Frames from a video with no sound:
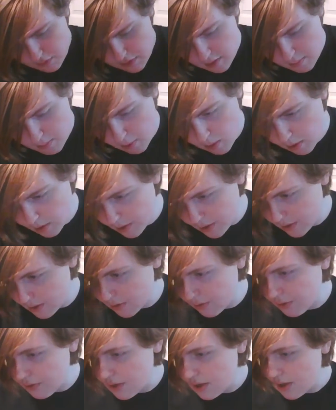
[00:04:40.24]
you the
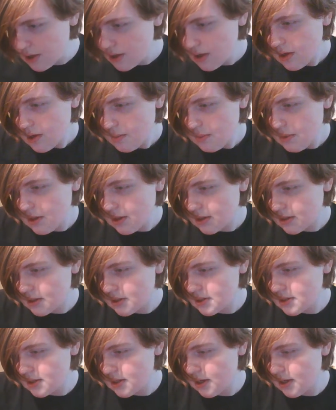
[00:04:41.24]
barcode,
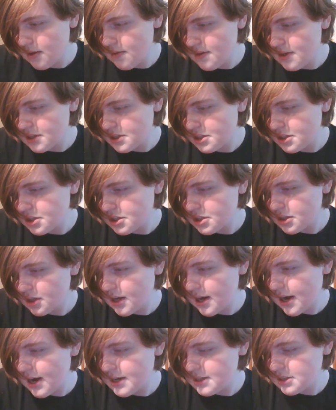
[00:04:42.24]
because this
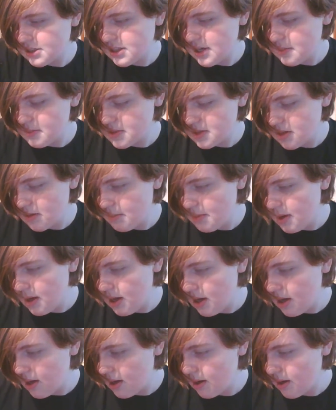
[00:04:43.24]
guy seems to
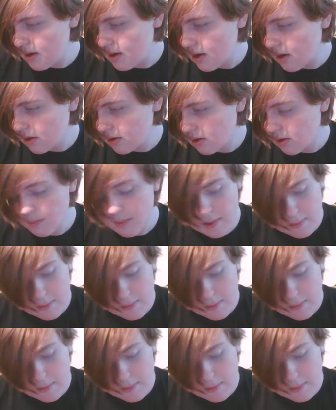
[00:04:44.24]
be a little